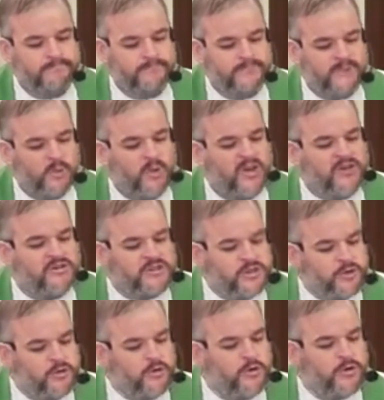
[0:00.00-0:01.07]
that we can
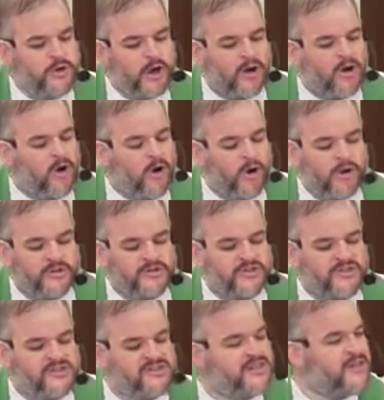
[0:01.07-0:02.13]
tune our hearts
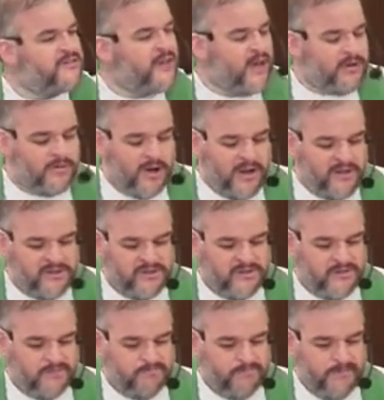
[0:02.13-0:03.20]
to sing thy
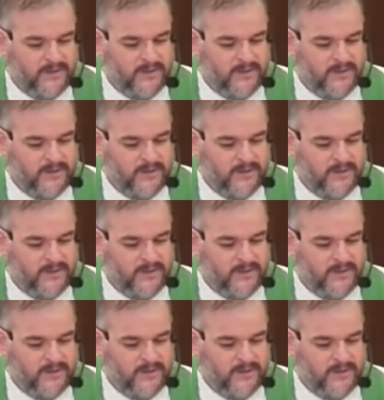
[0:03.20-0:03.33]
grace.